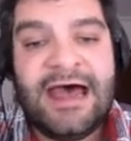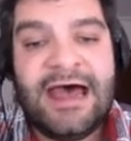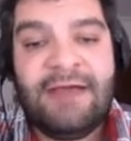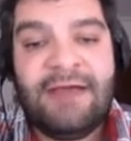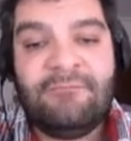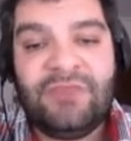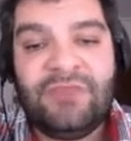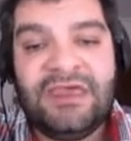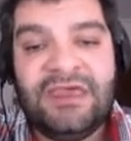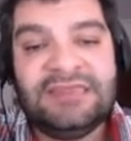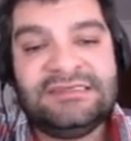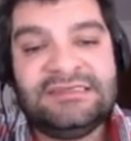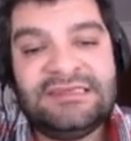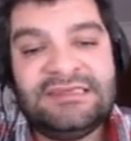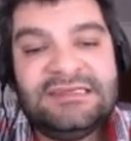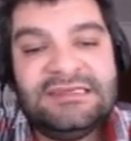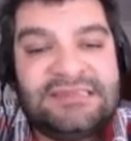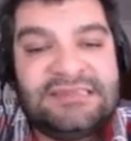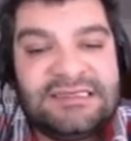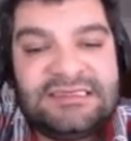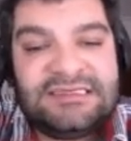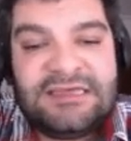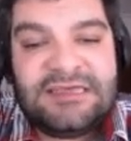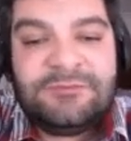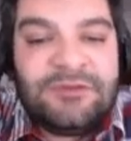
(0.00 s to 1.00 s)
It's
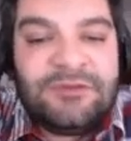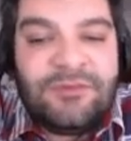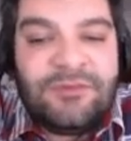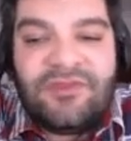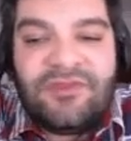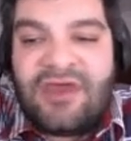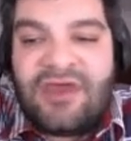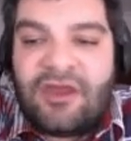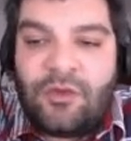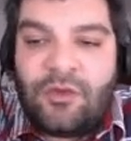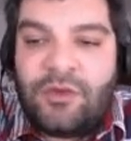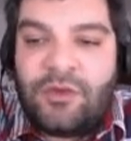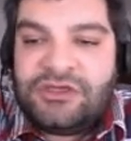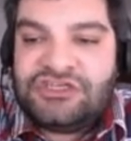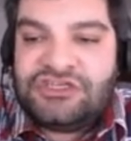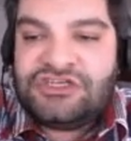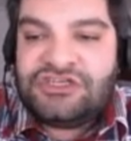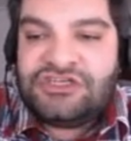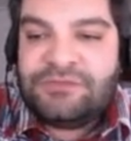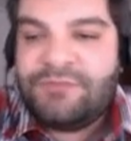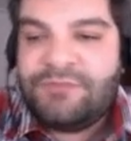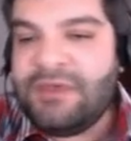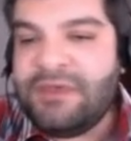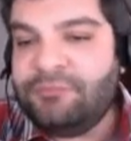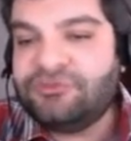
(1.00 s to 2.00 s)
accepted without
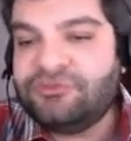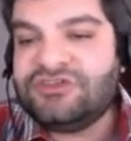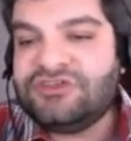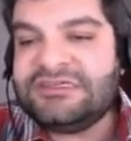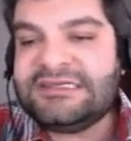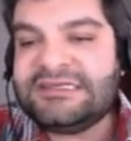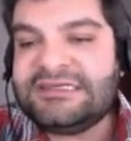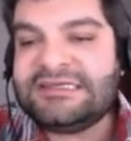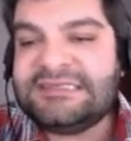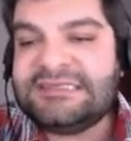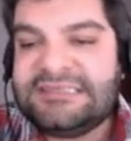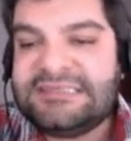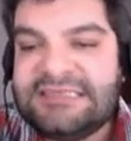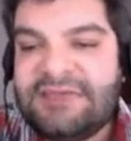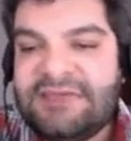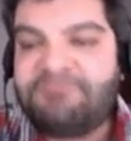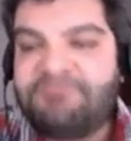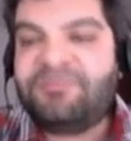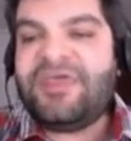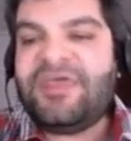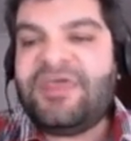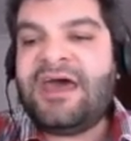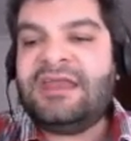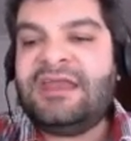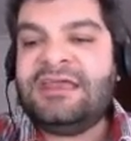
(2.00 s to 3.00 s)
question. People just
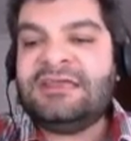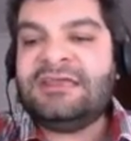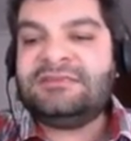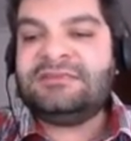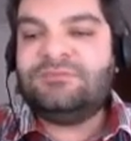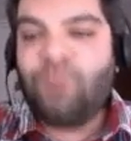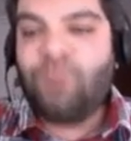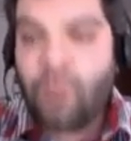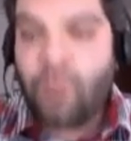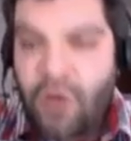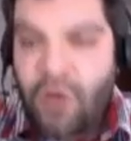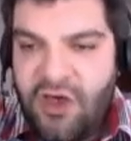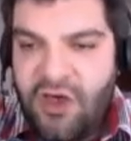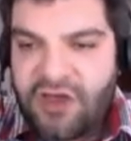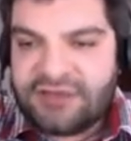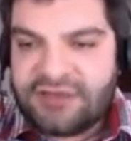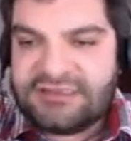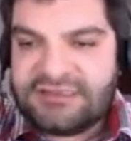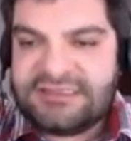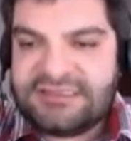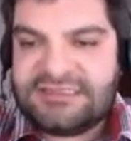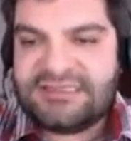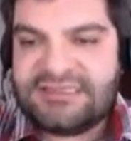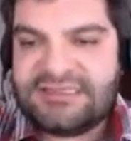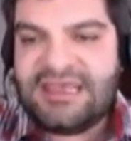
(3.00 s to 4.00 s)
accept that it
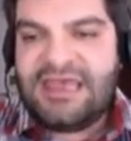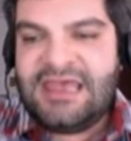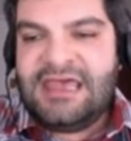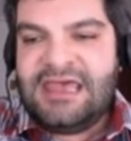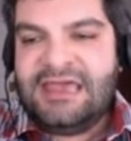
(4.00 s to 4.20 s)
works,